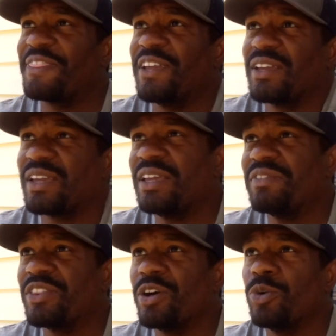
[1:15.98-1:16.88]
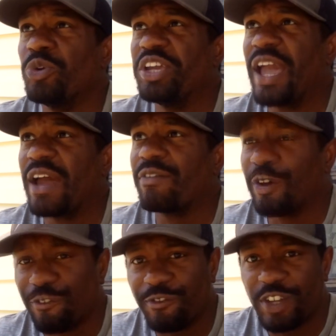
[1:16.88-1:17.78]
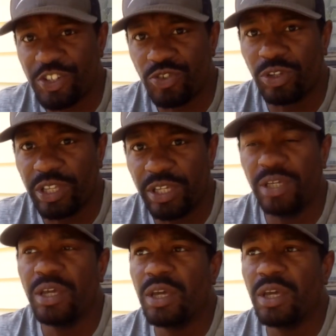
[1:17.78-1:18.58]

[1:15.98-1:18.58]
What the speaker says: think even though we have officially